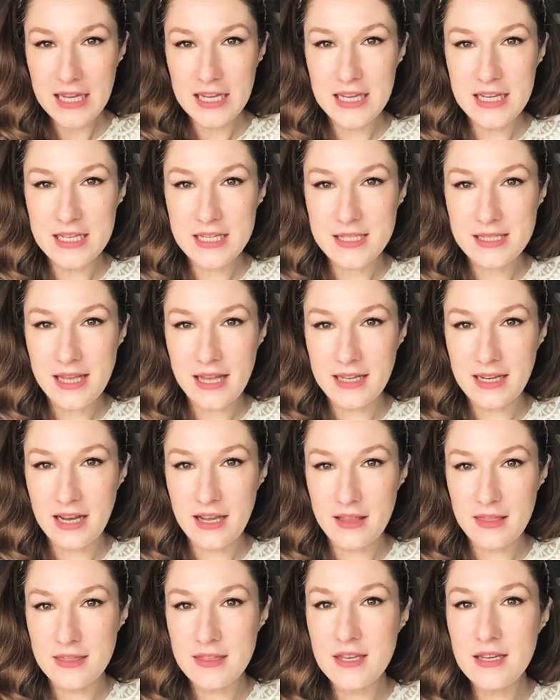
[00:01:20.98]
is that
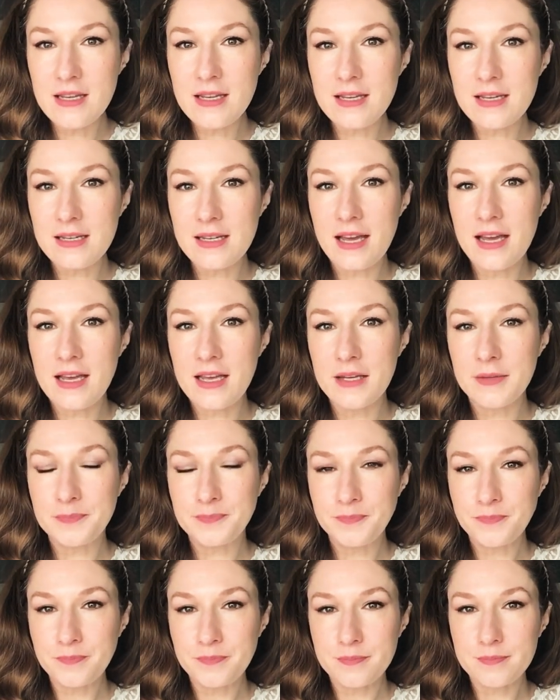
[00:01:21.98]
I think like
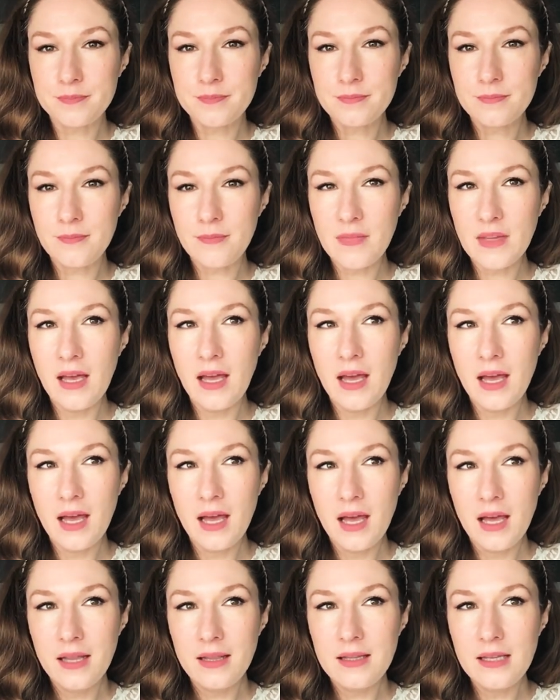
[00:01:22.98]

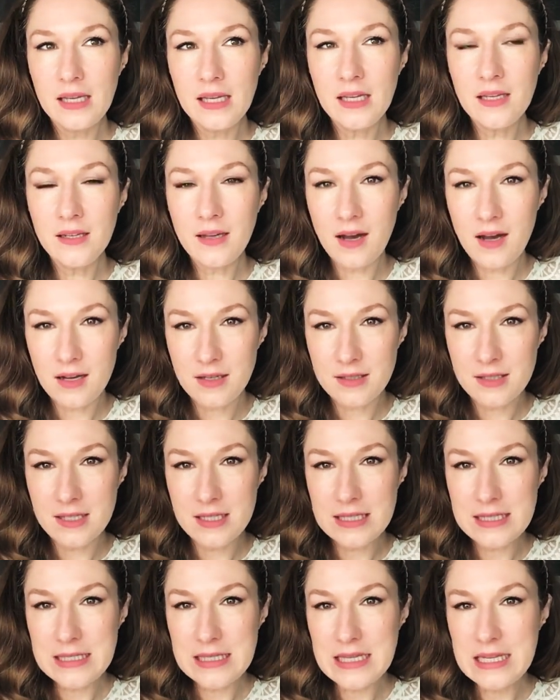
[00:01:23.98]
the inner
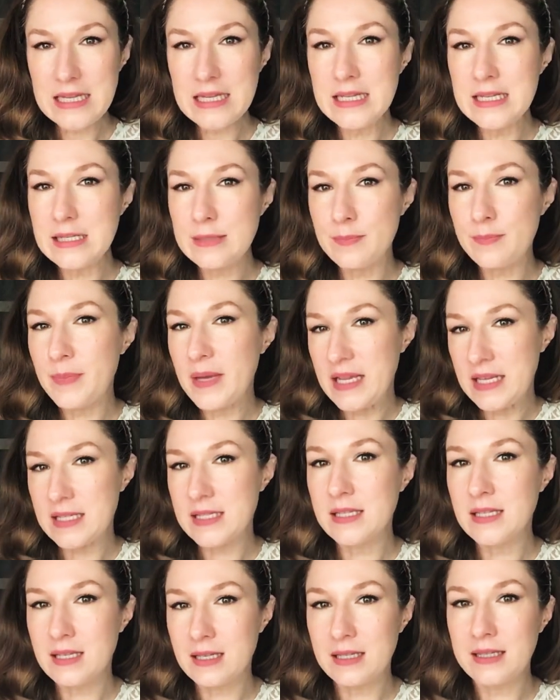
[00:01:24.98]
artist is
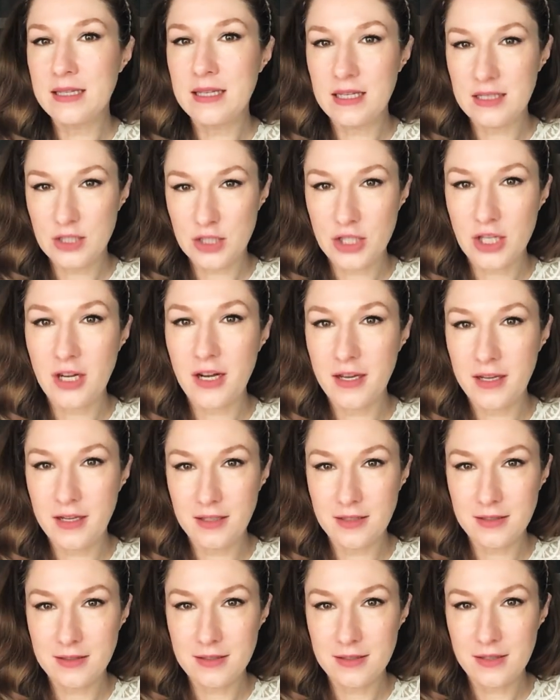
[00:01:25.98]
basically a
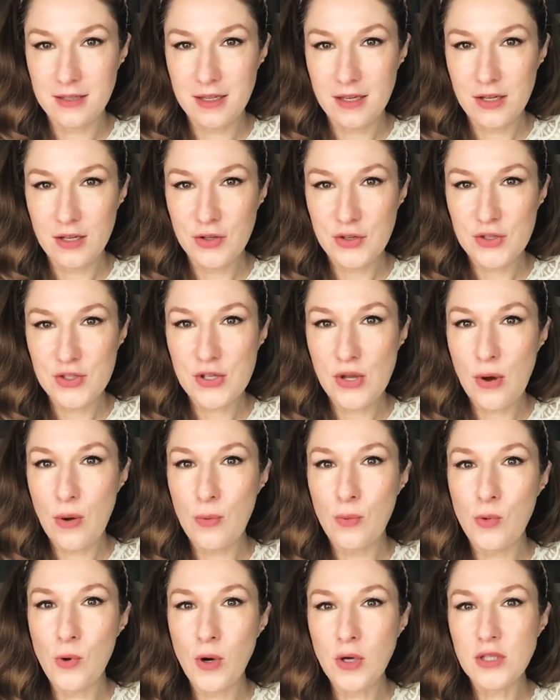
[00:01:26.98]
child so
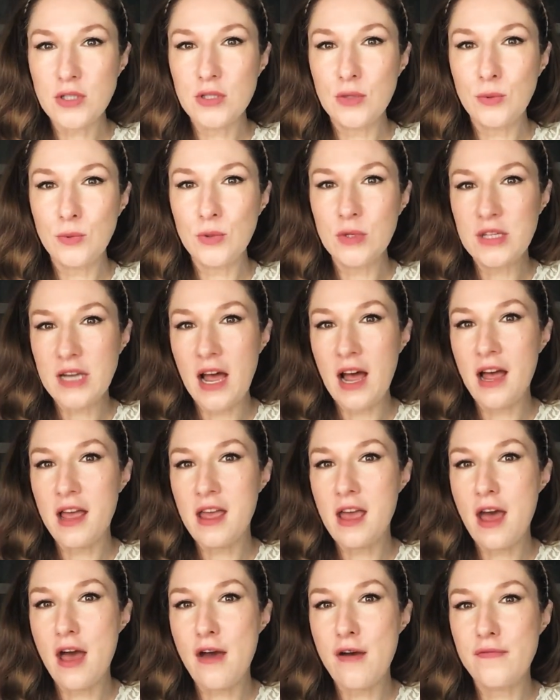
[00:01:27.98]
what would I
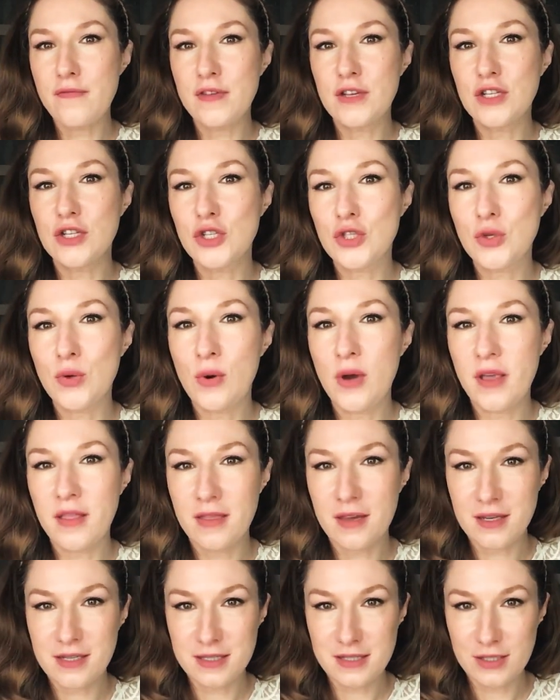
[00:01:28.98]
have
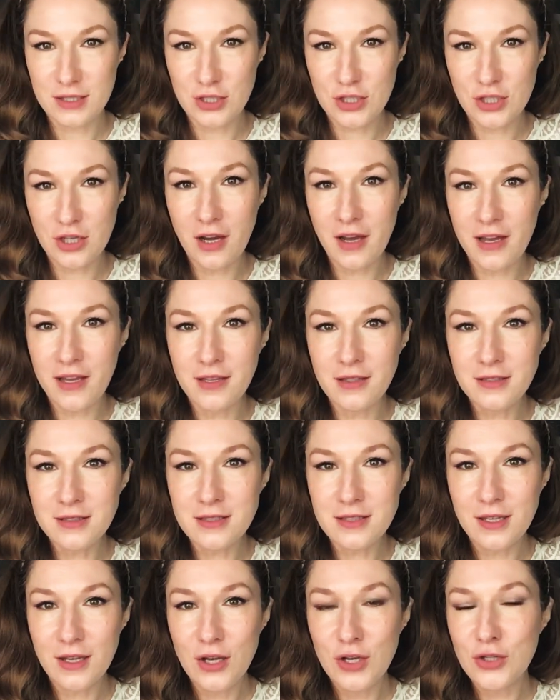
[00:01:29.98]
enjoyed as a
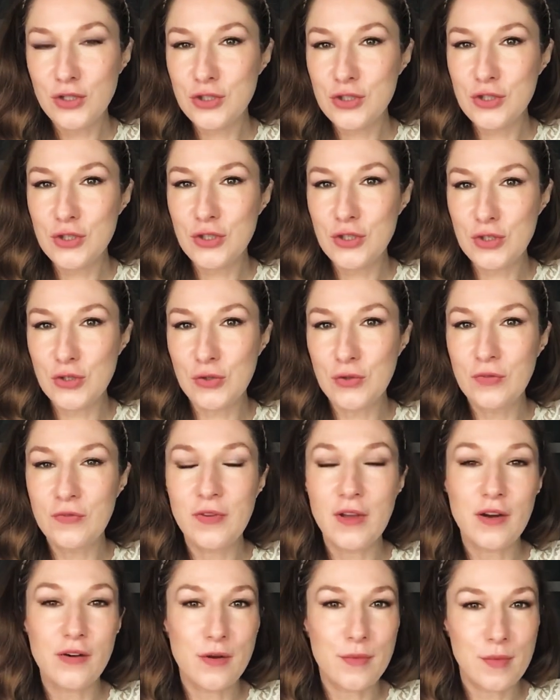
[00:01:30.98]
child to do
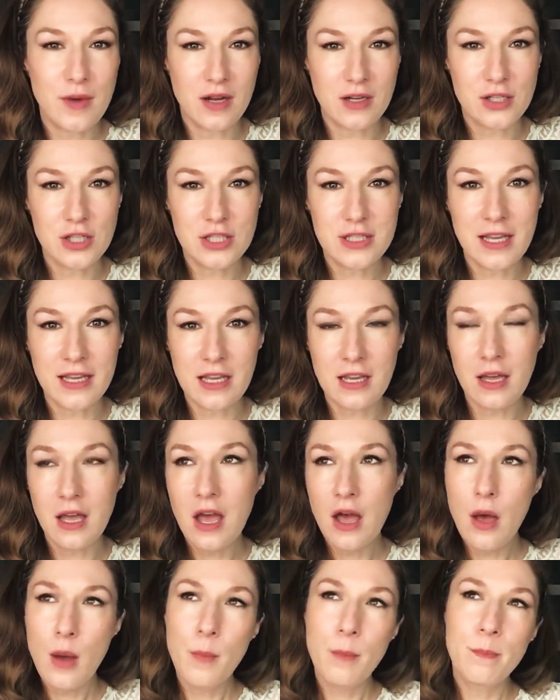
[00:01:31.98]
very much? Like
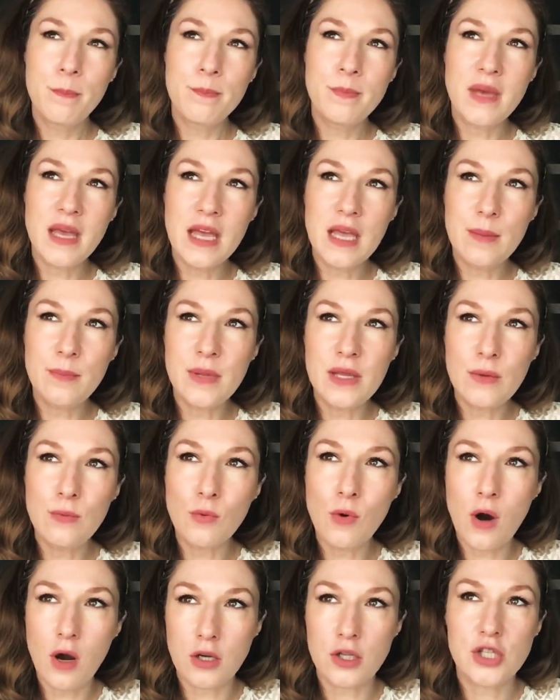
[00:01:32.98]
maybe
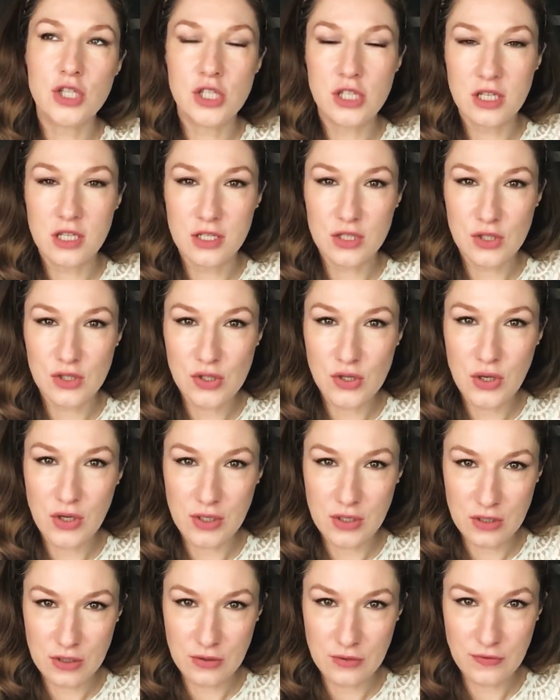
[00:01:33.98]
watching a
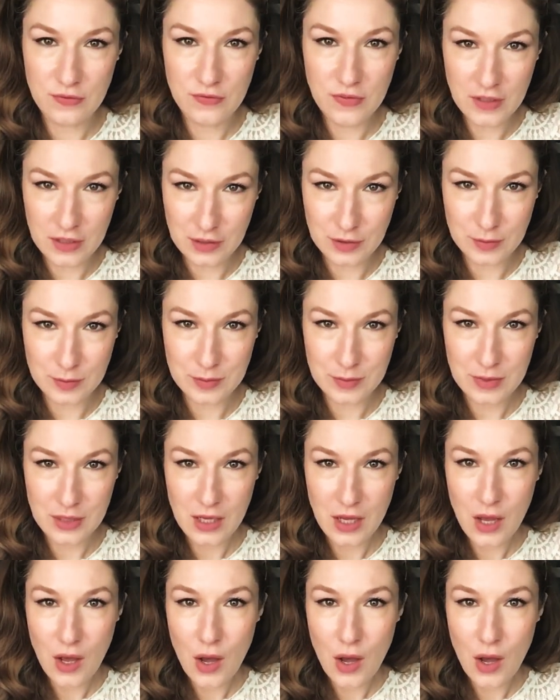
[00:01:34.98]
certain film